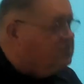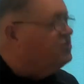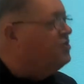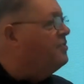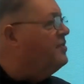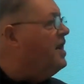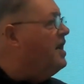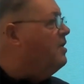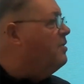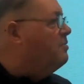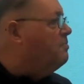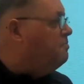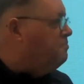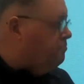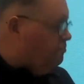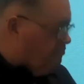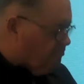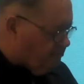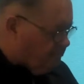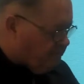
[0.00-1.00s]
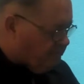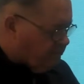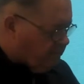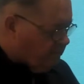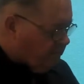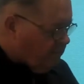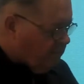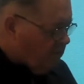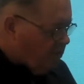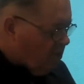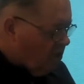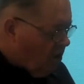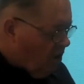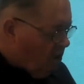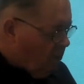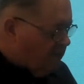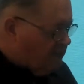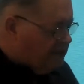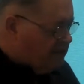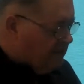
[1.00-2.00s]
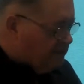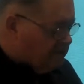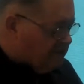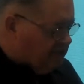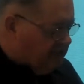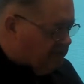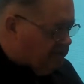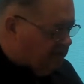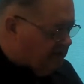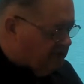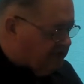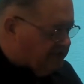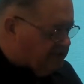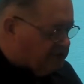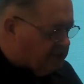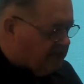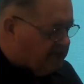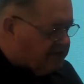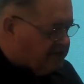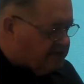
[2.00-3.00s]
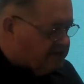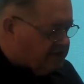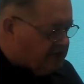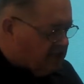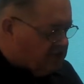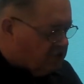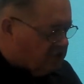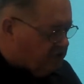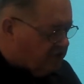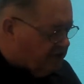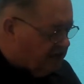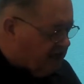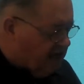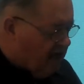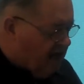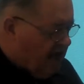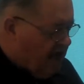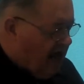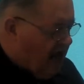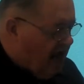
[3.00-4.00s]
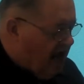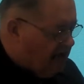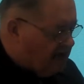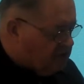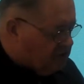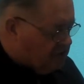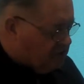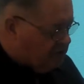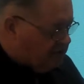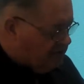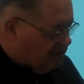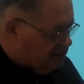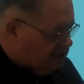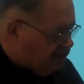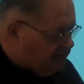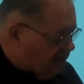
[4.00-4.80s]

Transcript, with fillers: So now, we jump to the middle of the 20th century and to the